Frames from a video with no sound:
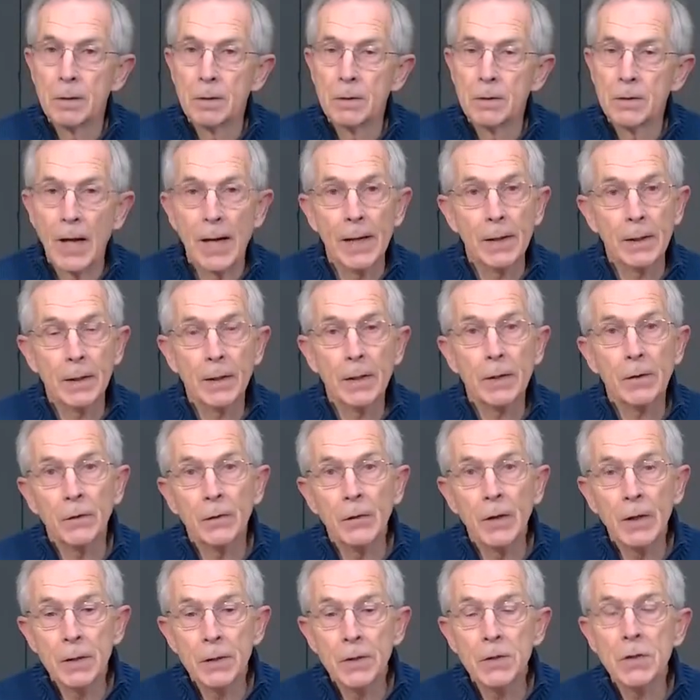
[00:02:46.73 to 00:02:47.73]
Sandy,
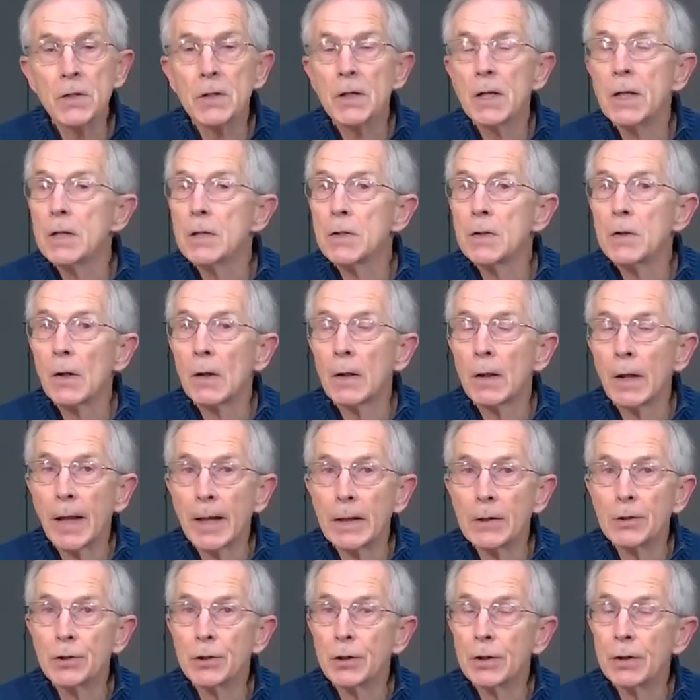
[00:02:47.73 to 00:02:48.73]
this is the
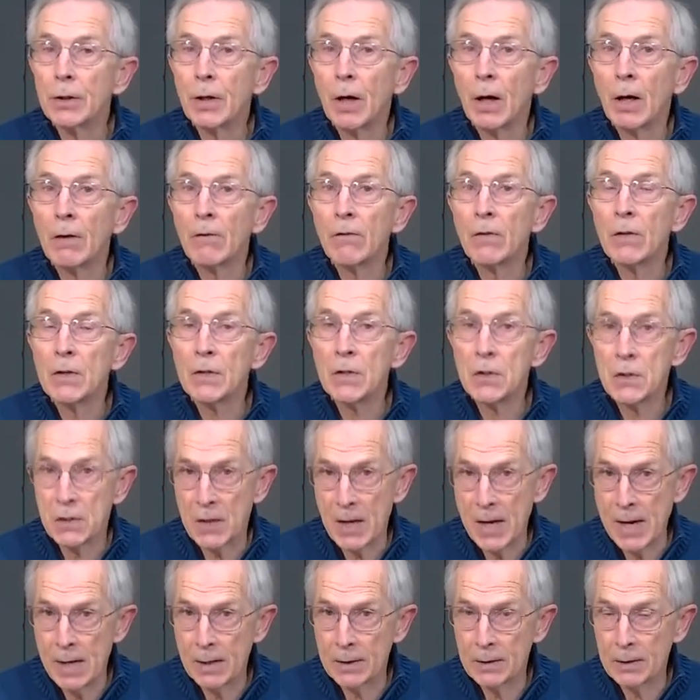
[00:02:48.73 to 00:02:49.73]
legend of the
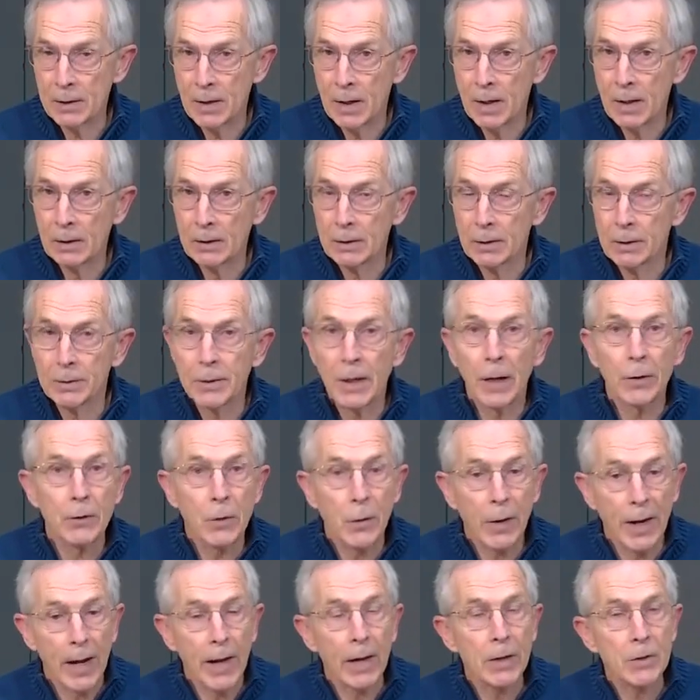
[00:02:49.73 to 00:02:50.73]
sand dollar. Now,
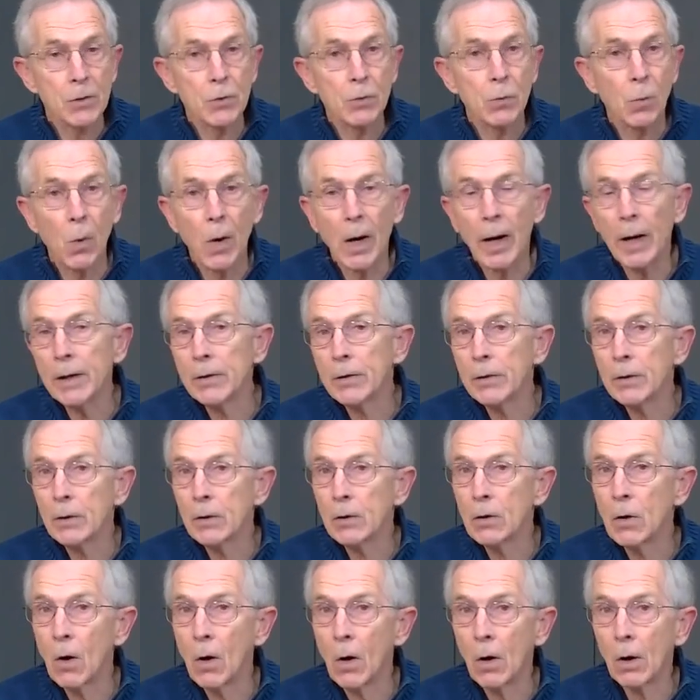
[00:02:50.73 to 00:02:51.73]
you asked why they're
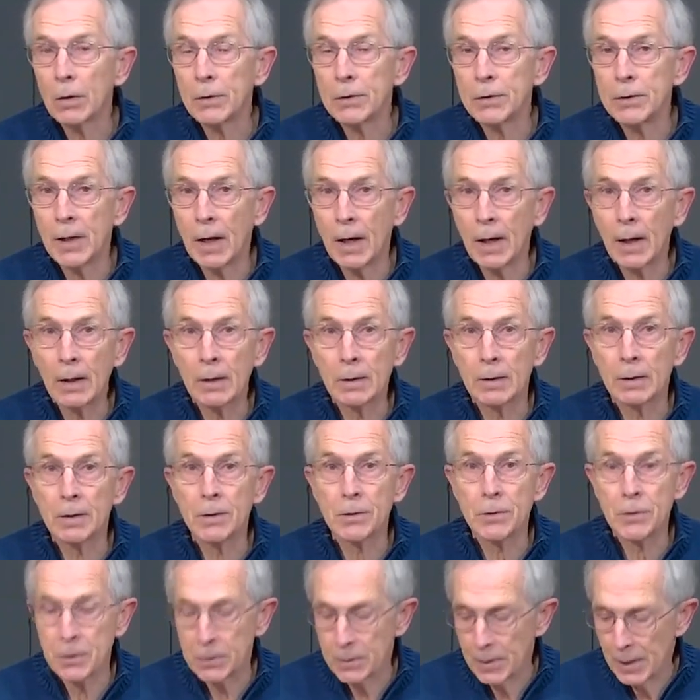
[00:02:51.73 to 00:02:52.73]
called
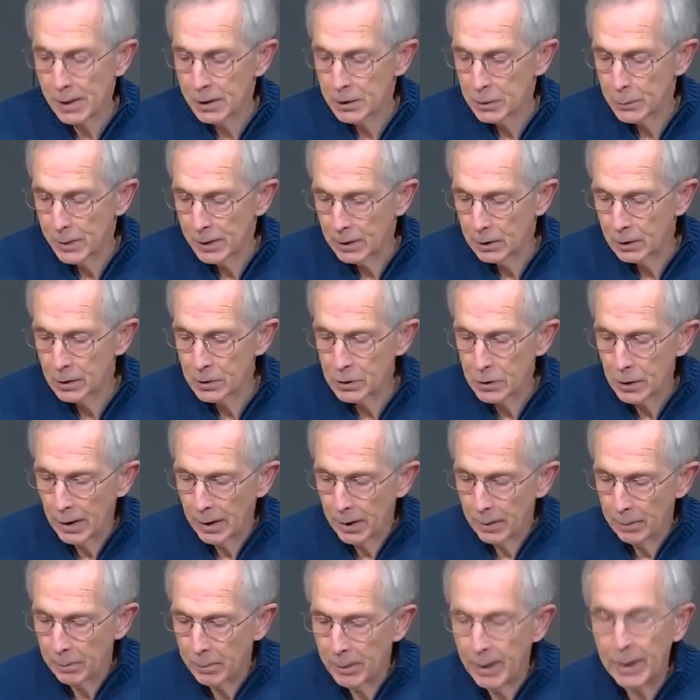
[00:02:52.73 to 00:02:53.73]
dollars. It's because
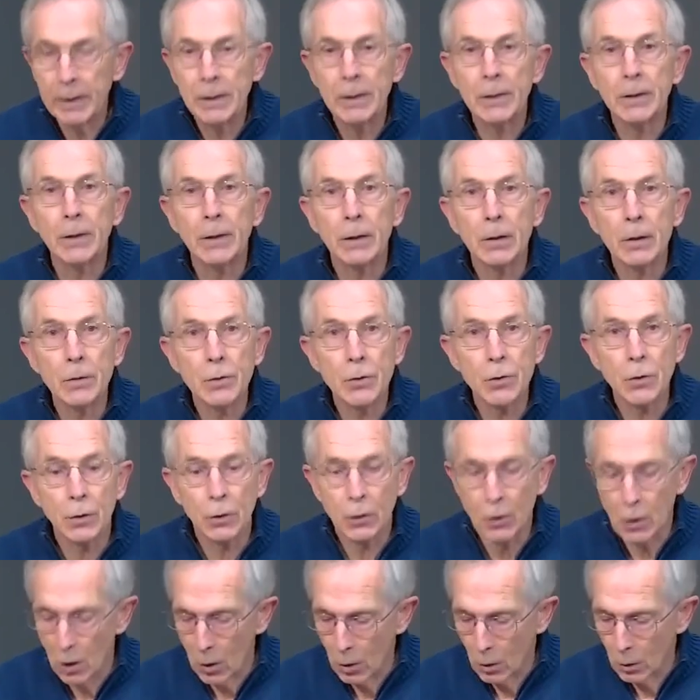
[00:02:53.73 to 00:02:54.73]
many years
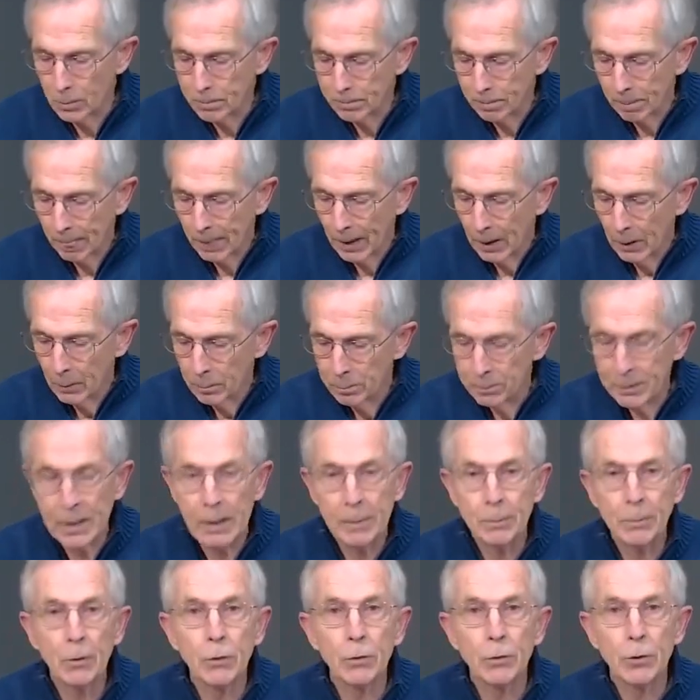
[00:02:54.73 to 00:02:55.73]
ago,
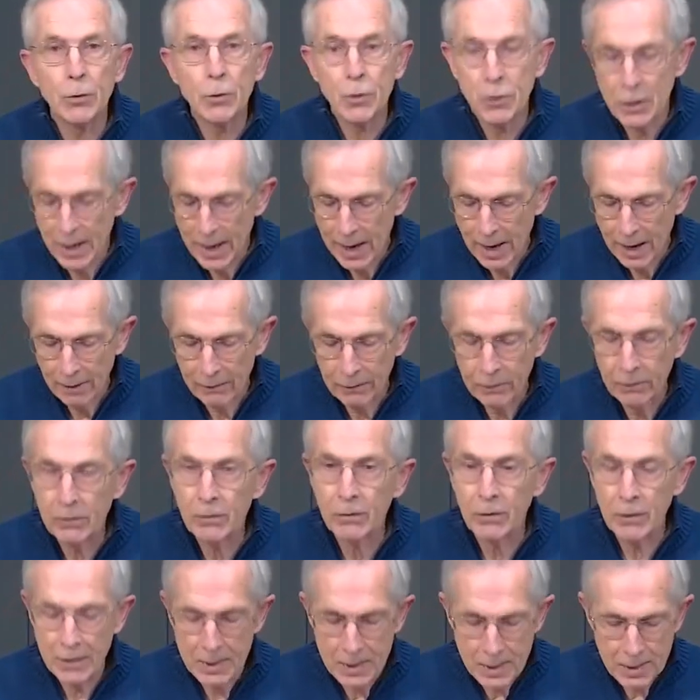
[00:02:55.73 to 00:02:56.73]
people used to have
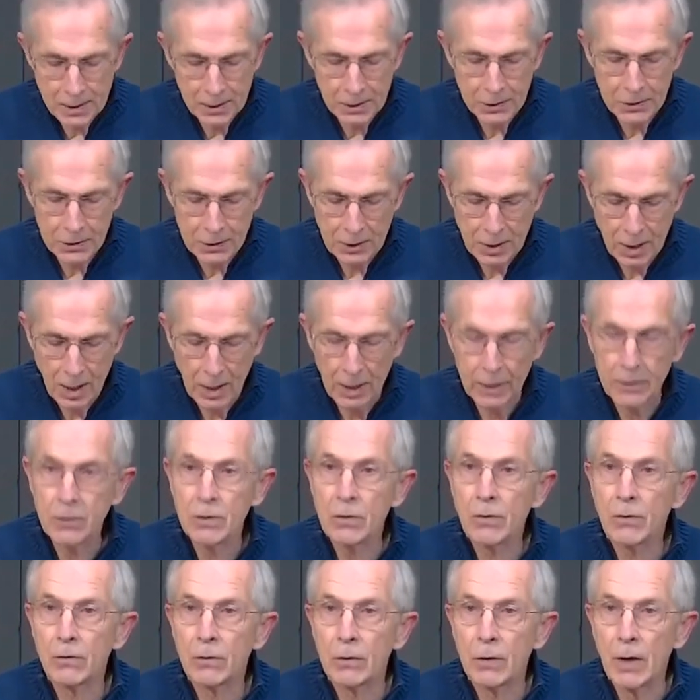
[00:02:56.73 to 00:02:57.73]
these
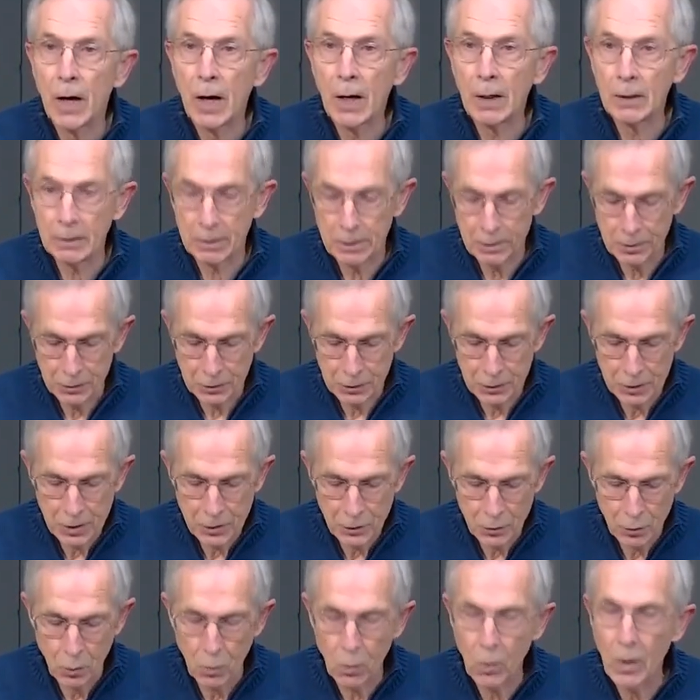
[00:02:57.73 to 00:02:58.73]
kinds of dollars,
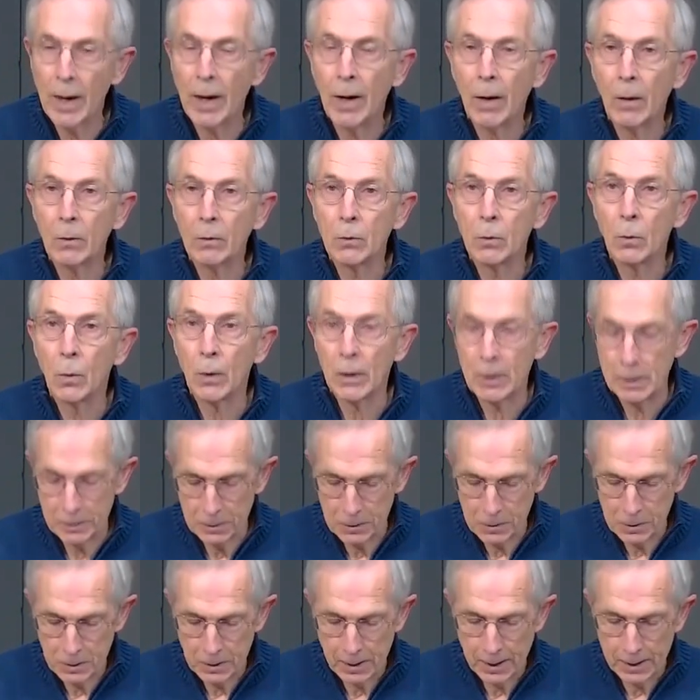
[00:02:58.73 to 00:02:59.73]
these round
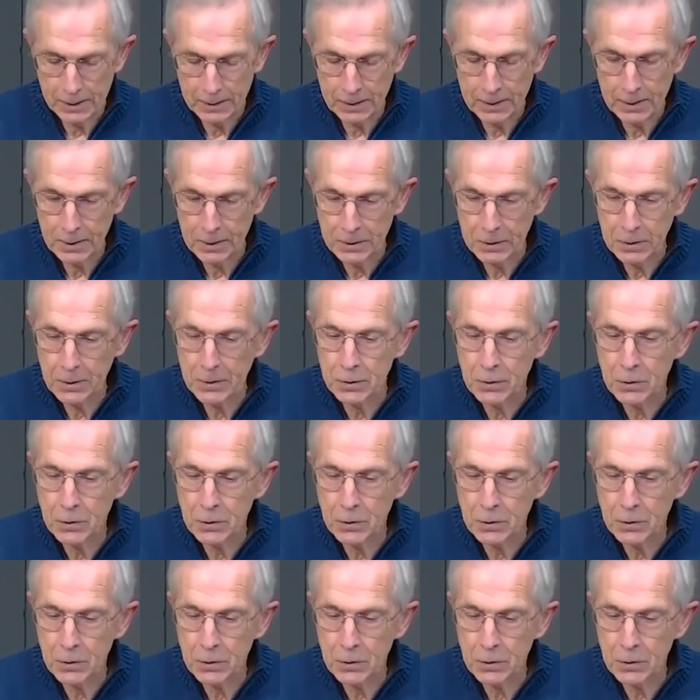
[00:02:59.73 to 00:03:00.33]
ones like this.